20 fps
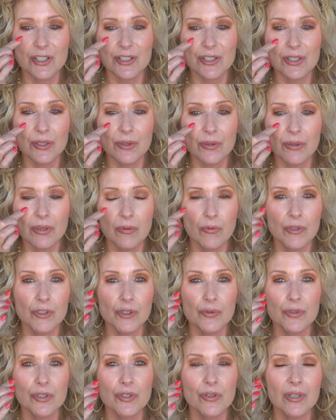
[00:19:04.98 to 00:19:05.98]
to do, when
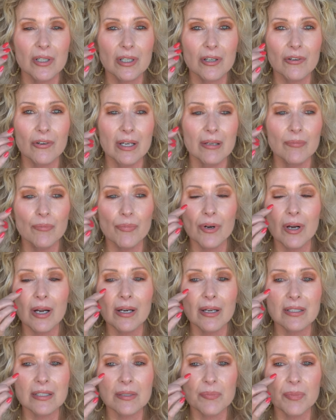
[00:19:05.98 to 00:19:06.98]
you're doing a cream
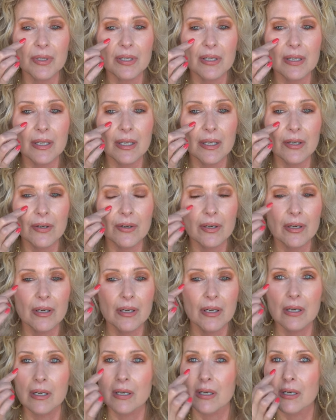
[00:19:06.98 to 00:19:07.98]
product, put it here,
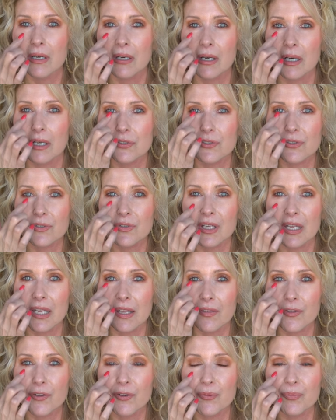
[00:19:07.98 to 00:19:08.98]

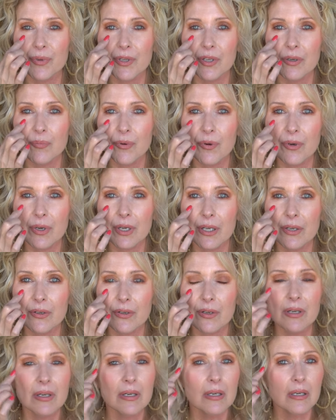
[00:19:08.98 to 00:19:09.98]
underneath your pupil
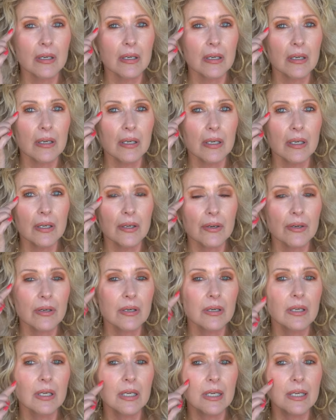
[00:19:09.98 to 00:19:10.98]
here, here,
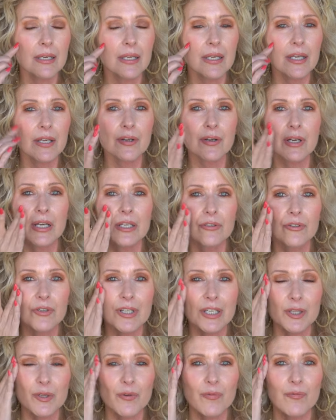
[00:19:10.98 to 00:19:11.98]
and here, and you'll
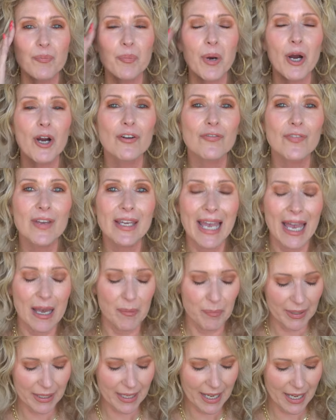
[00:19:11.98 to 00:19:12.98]
get the perfect
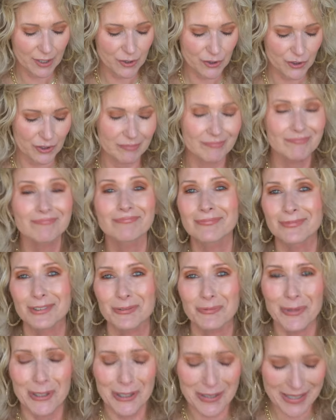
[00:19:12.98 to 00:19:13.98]
application
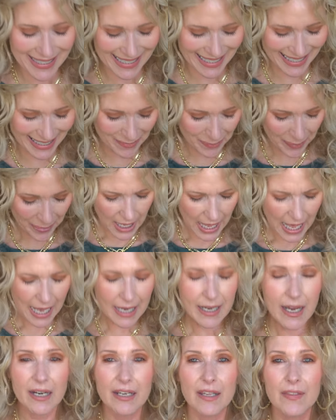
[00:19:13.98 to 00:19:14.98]
we'll see. I
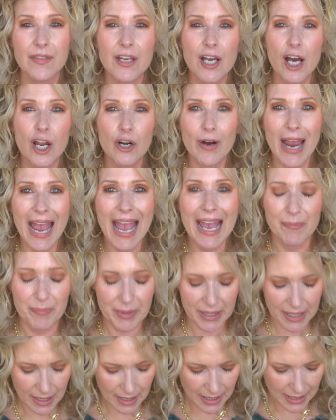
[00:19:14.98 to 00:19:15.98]
got it in the color
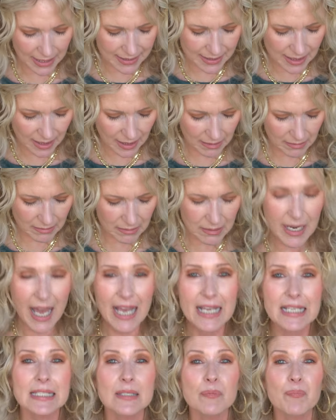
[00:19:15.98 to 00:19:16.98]
Happy. It's a
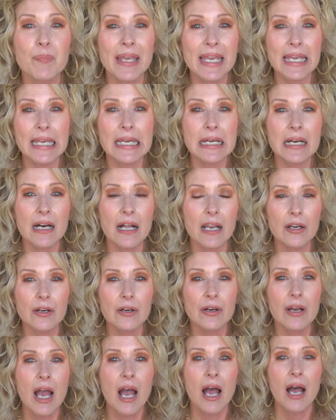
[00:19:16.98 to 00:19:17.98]
nice pink
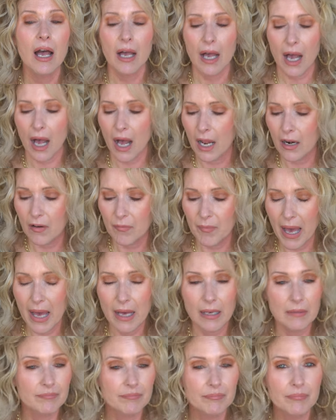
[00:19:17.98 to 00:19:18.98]
color. All of
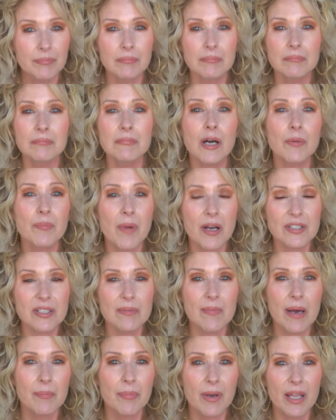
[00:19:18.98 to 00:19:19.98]
my, or most
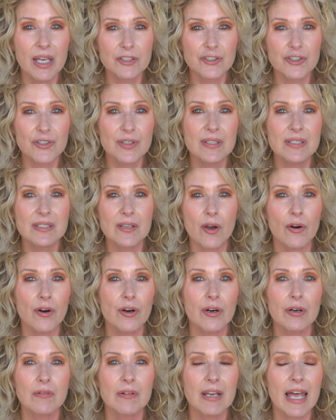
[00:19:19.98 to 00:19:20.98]
of my blushes
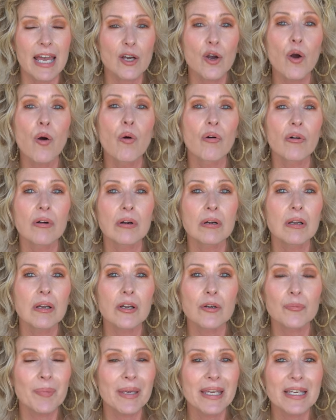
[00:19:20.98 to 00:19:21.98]
are like coral
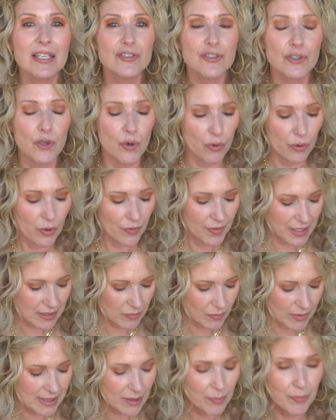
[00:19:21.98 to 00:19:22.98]
or pinkish coral.
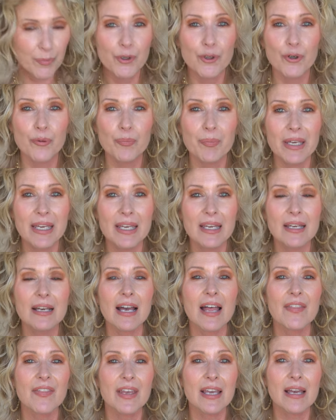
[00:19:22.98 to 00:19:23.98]
This one's a pure pink.
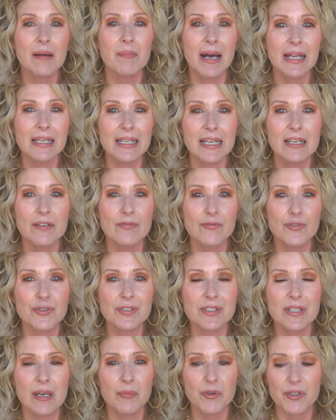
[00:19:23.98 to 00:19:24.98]
I think I might need it for
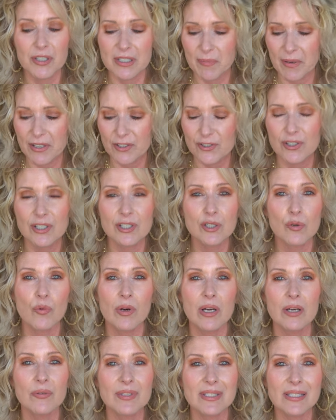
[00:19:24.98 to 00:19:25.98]
summer, especially to
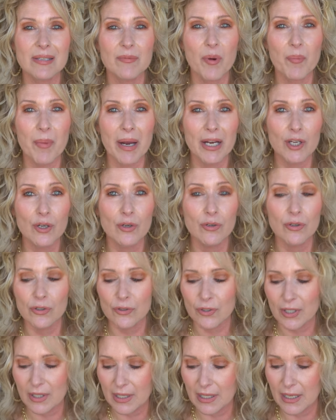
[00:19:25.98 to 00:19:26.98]
wear with some of my
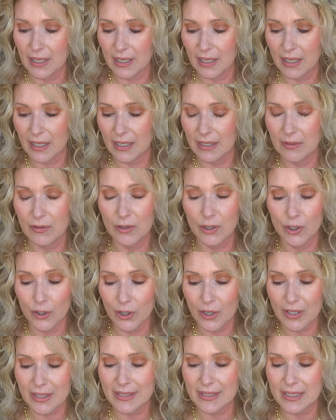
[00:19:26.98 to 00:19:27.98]
cooler uh,
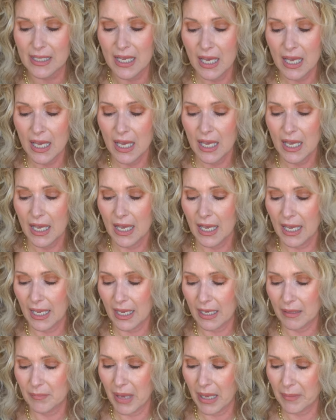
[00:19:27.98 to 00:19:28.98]
looks
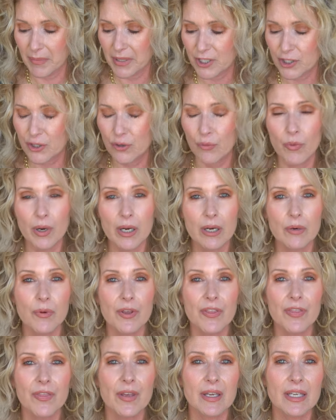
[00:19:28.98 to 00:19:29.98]
and maybe to wear
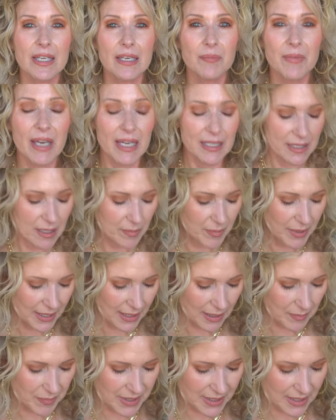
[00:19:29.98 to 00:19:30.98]
with the Kim KW
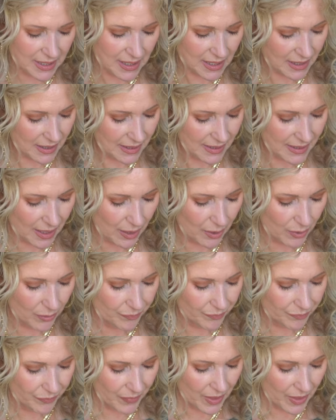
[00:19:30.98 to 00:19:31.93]
lipstick. So